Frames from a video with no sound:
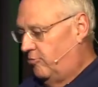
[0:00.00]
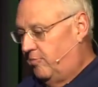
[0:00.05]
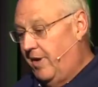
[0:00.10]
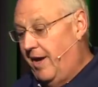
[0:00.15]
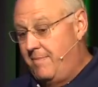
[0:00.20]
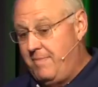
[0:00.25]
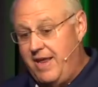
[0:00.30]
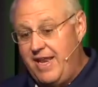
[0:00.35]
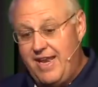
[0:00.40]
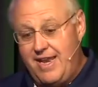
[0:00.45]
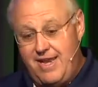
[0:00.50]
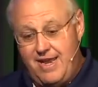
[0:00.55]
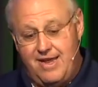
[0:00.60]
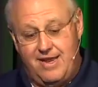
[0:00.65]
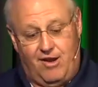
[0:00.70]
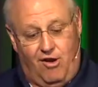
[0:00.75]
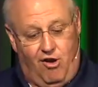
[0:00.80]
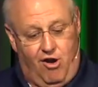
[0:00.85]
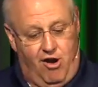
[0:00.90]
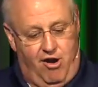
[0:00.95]
But, I mean, it
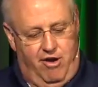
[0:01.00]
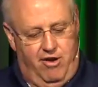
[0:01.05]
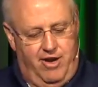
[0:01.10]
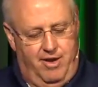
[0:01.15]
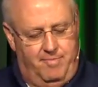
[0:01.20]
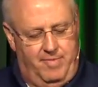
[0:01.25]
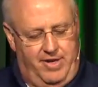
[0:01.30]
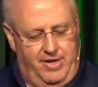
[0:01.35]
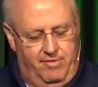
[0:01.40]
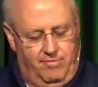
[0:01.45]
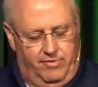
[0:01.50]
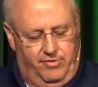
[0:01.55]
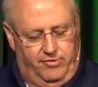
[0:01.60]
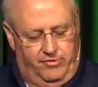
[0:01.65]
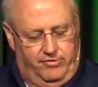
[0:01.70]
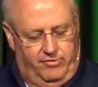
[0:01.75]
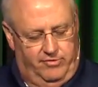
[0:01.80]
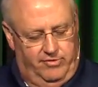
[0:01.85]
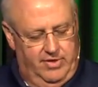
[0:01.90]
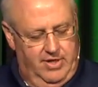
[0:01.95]
hit hard. I mean, it
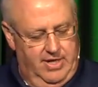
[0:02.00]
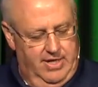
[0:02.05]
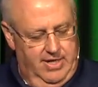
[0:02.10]
was...